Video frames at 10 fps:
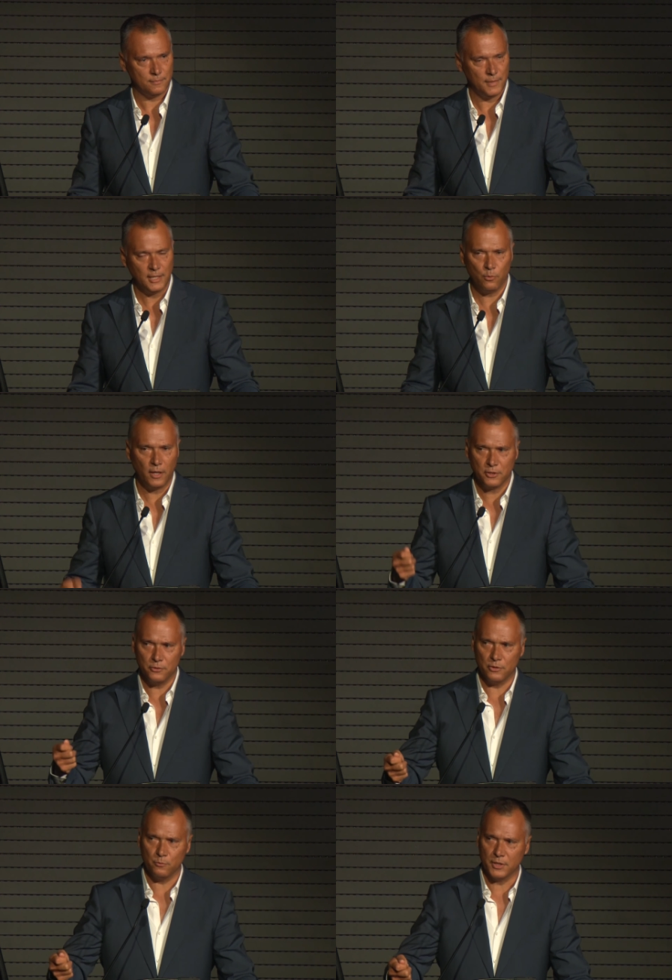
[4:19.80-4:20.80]
That's why
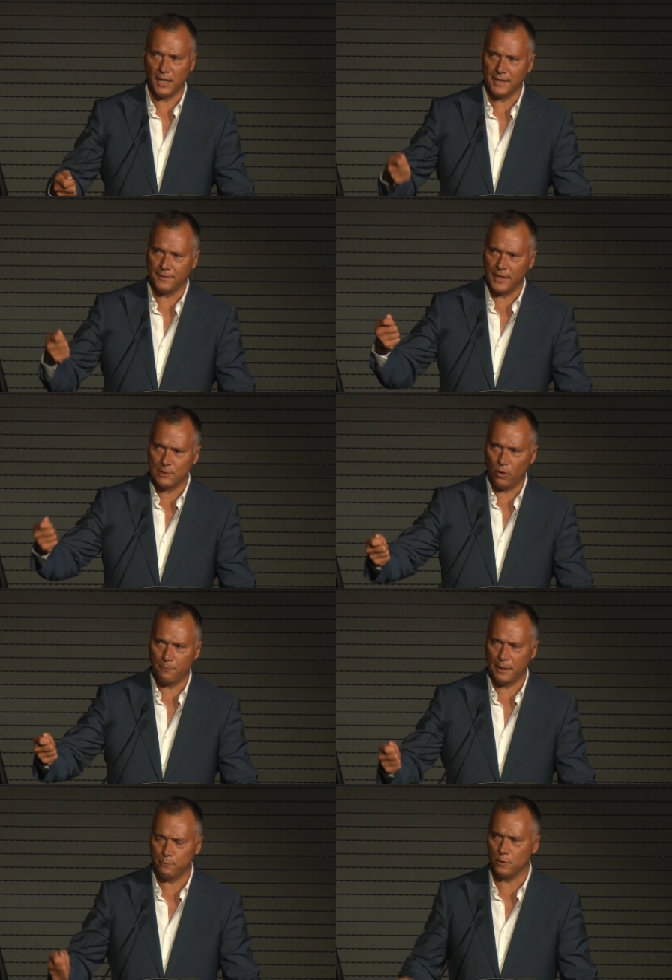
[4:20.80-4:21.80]
children were taken. That's why
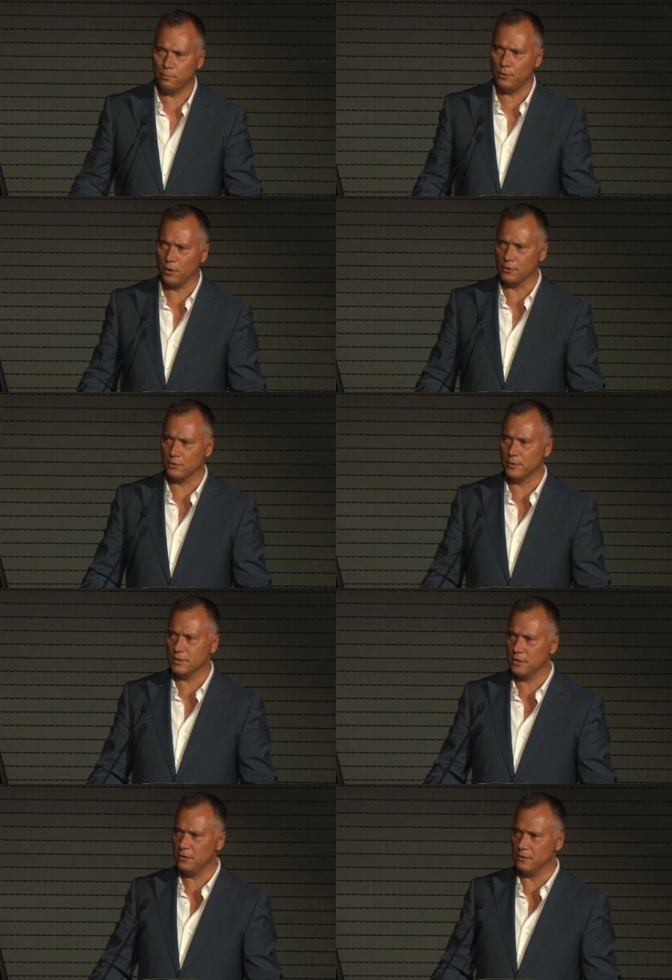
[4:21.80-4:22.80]
people were put onto
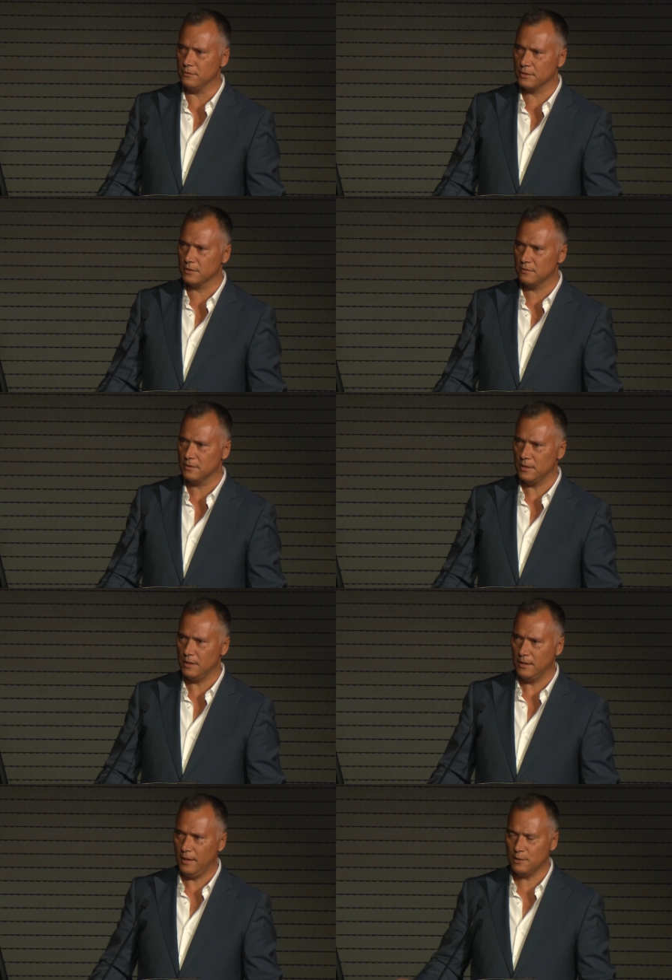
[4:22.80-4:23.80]
reserves.
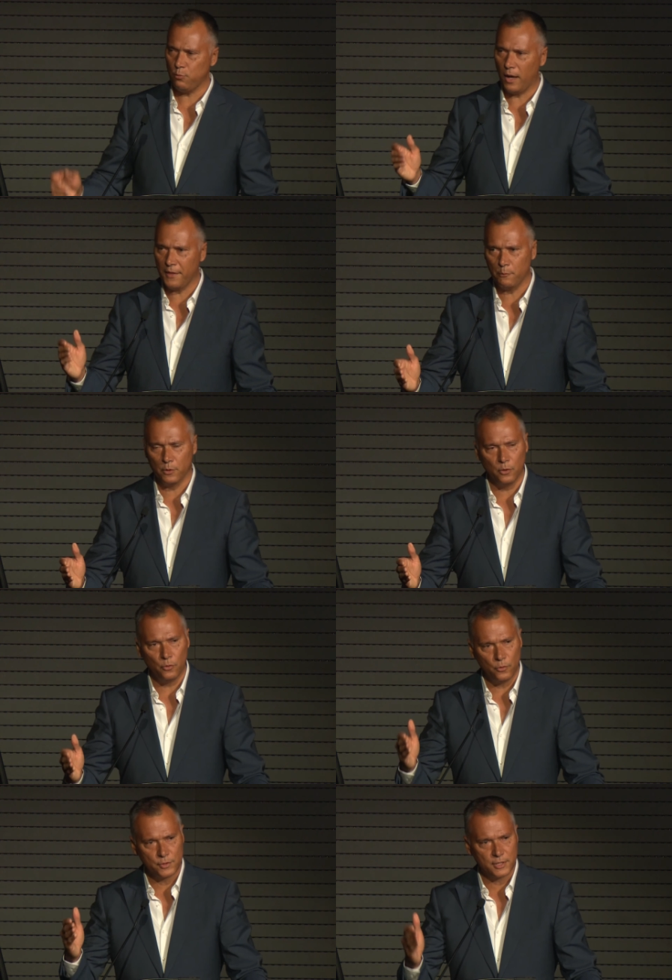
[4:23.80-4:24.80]
That's why there were
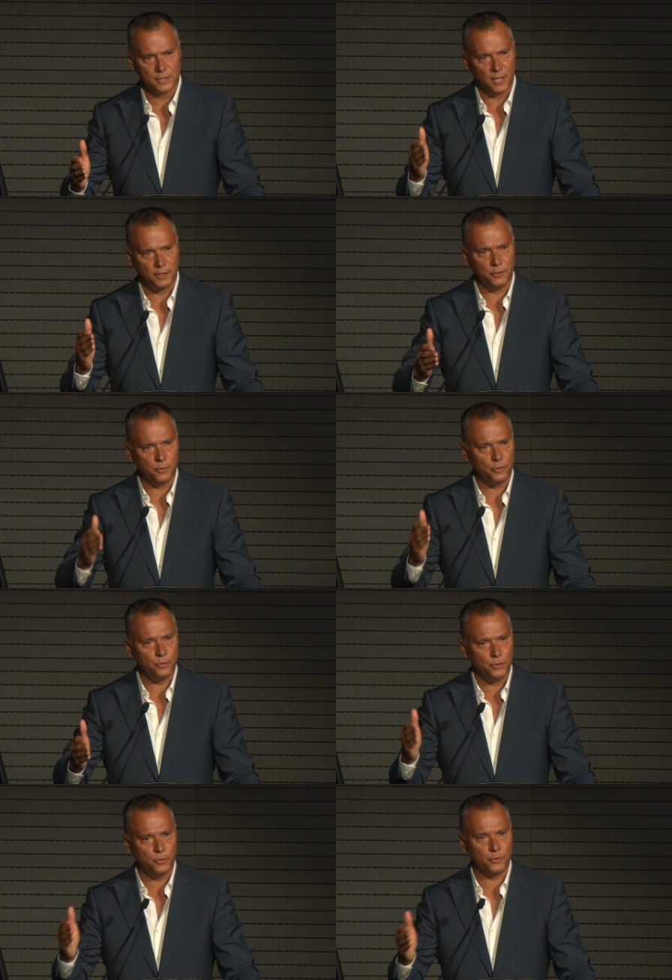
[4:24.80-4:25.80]
laws to tell you who
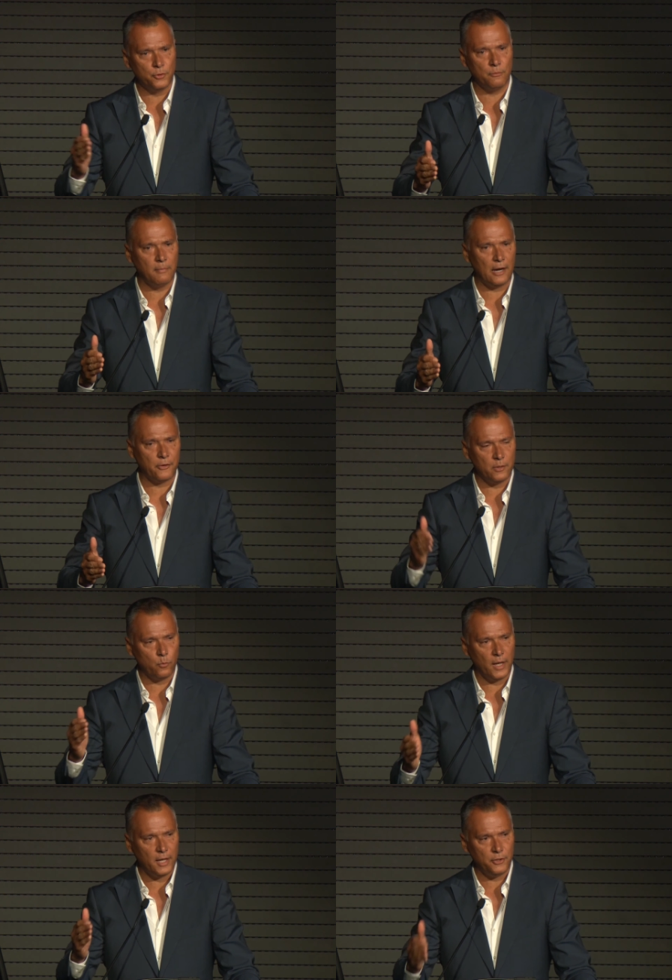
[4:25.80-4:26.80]
you could marry,
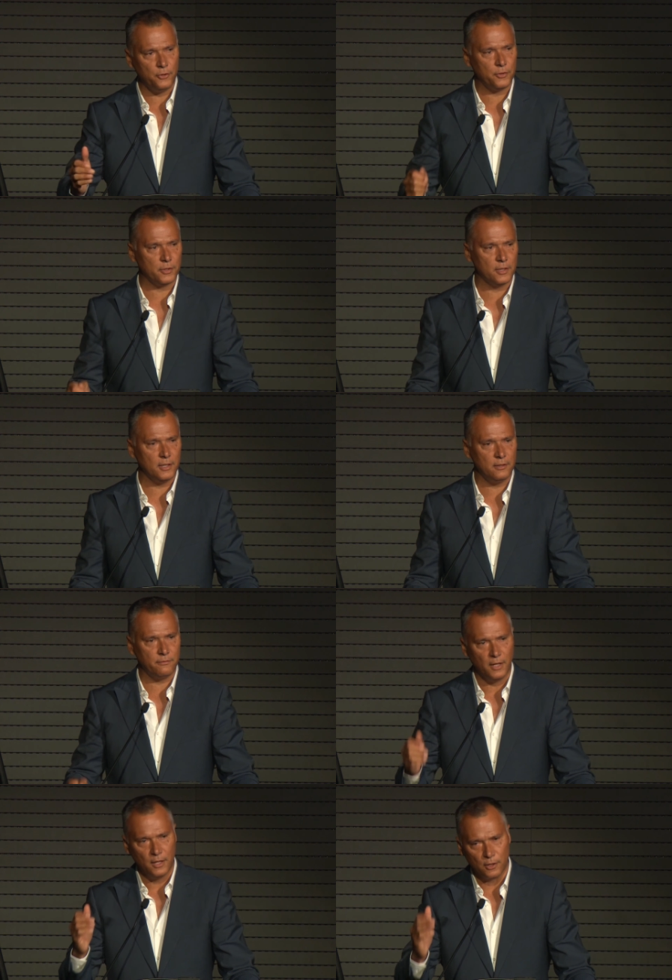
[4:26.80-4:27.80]
where you could
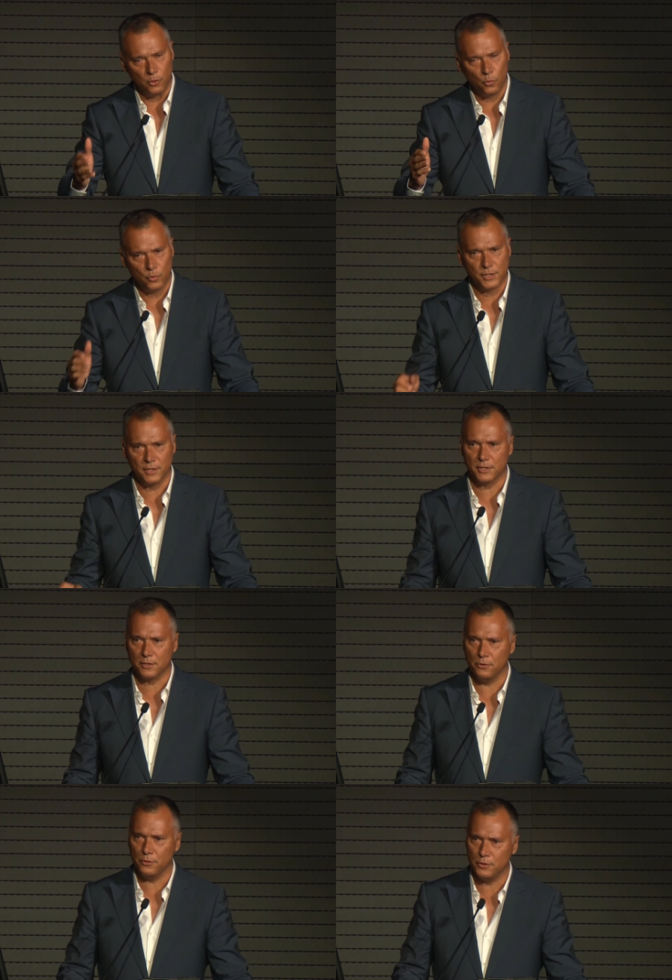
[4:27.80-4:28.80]
live, laws that
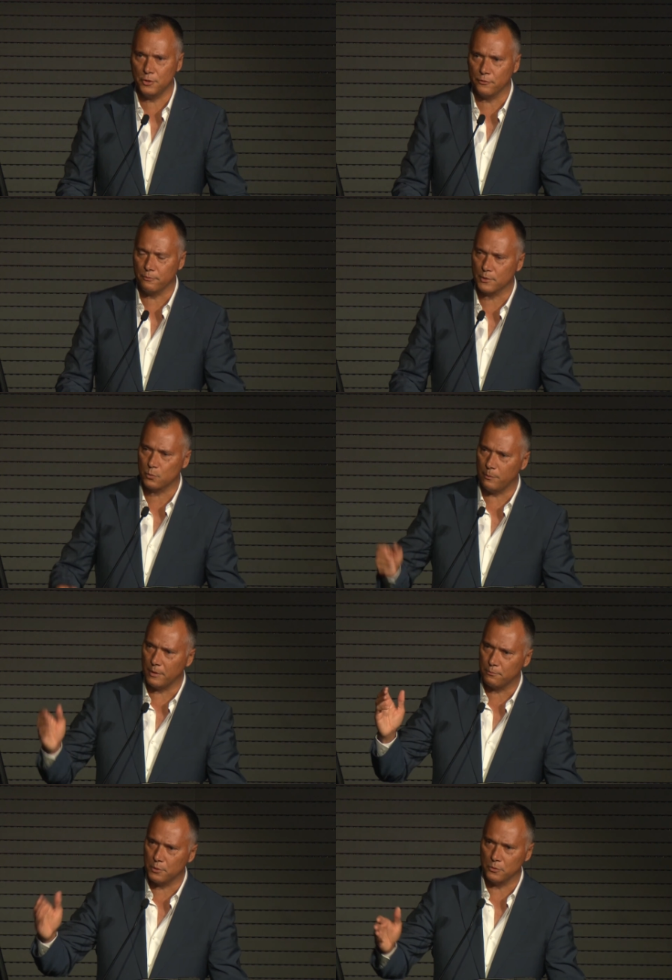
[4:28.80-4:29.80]
excluded you from
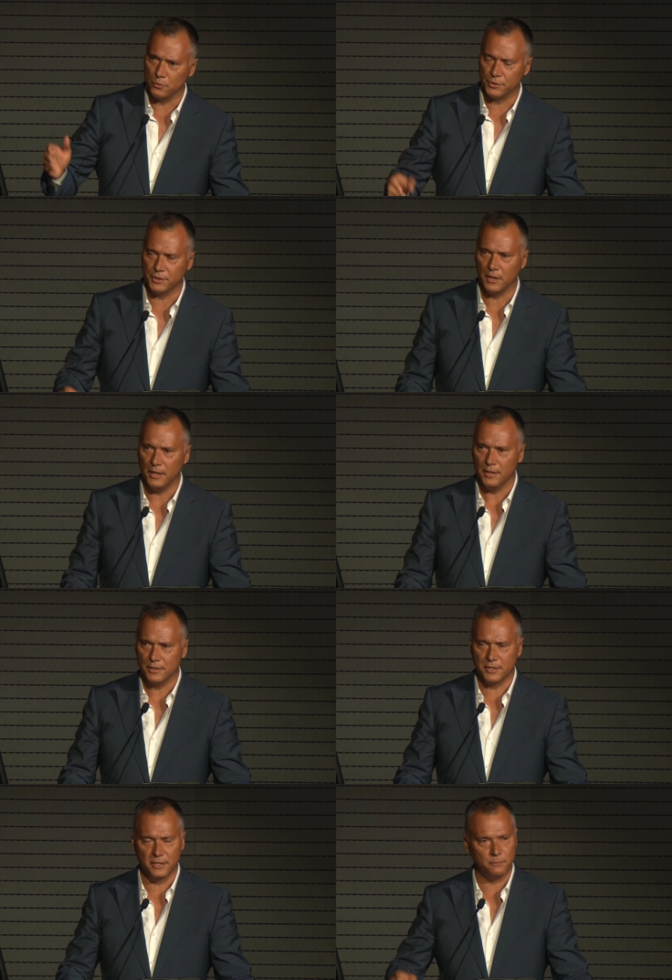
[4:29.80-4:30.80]
swimming pools and
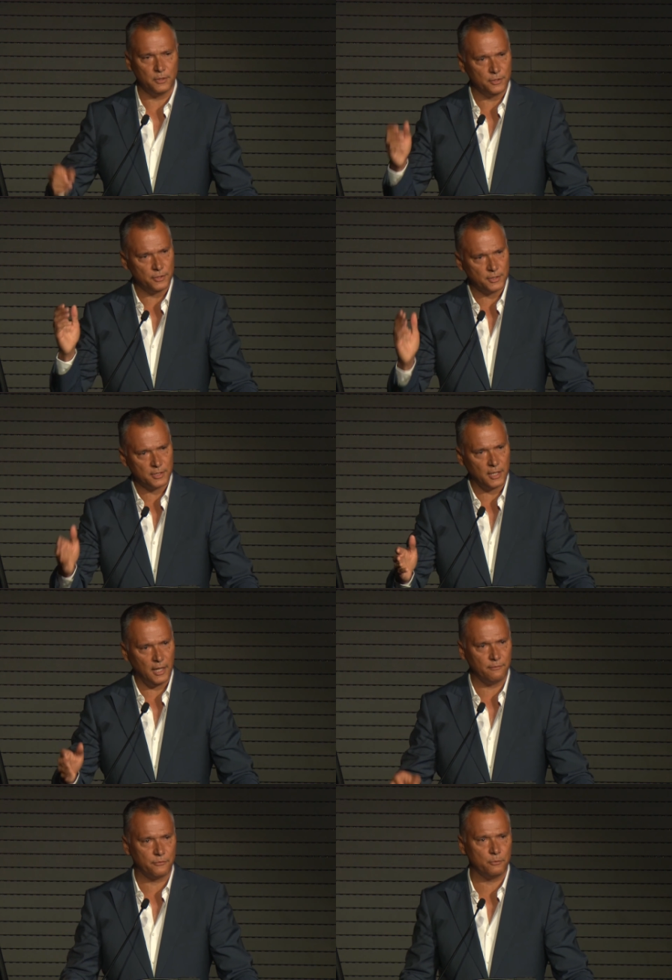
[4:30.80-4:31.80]
cinemas
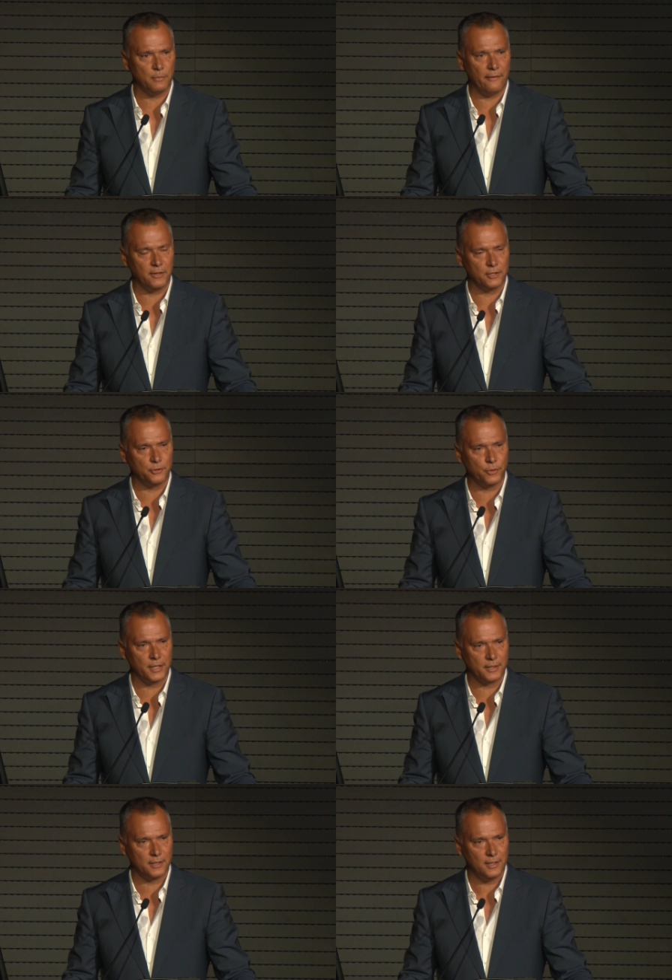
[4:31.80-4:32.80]
and from having a
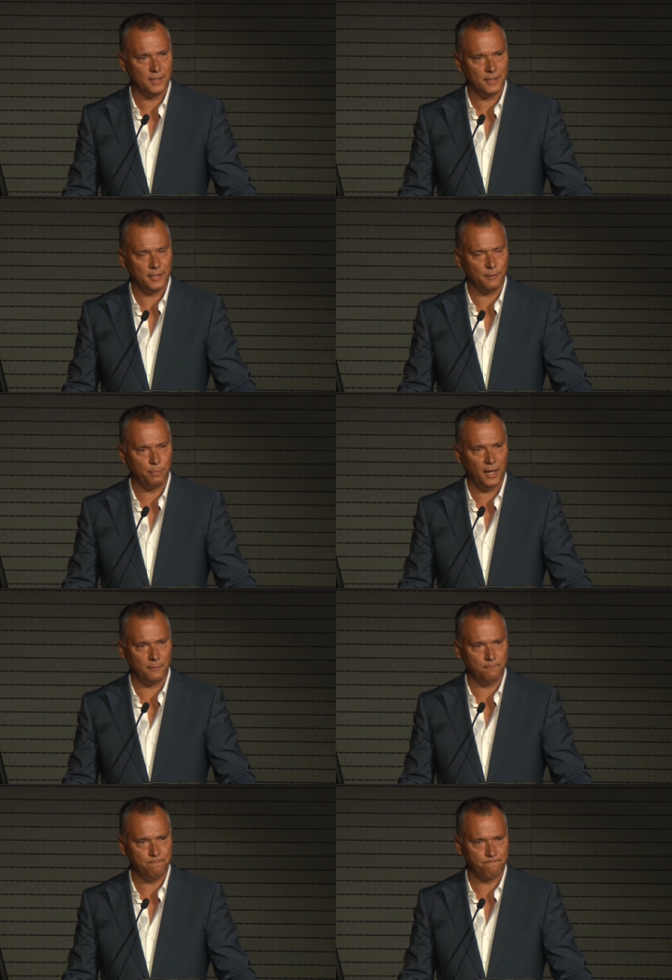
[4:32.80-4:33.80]
drink in a pub.